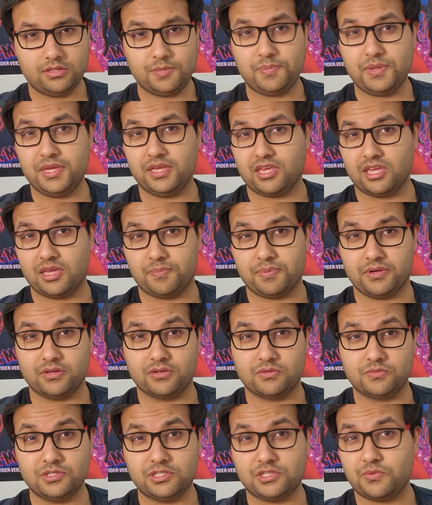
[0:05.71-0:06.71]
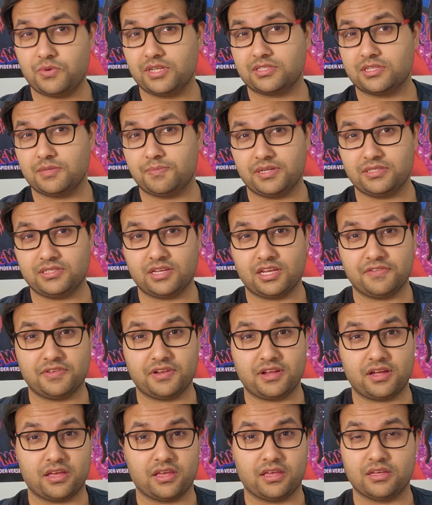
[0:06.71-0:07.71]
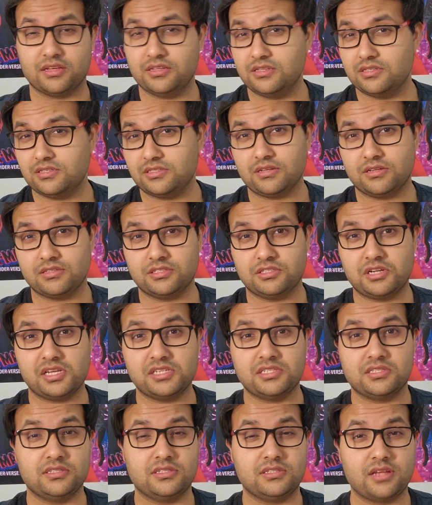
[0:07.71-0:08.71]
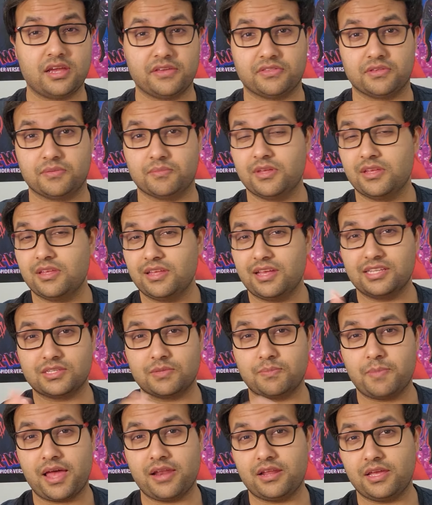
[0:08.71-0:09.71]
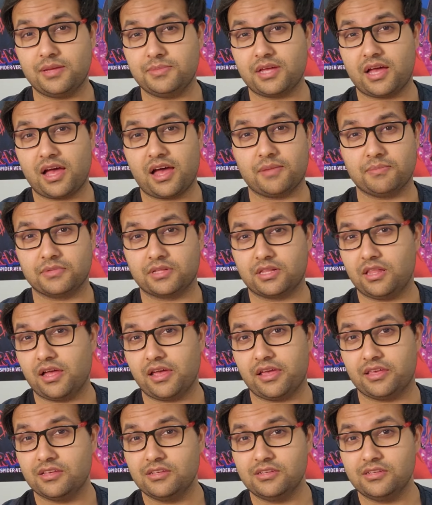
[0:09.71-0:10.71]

Beekeeper was directed by David Ayer and it stars Jason Statham as a man named Adam Clay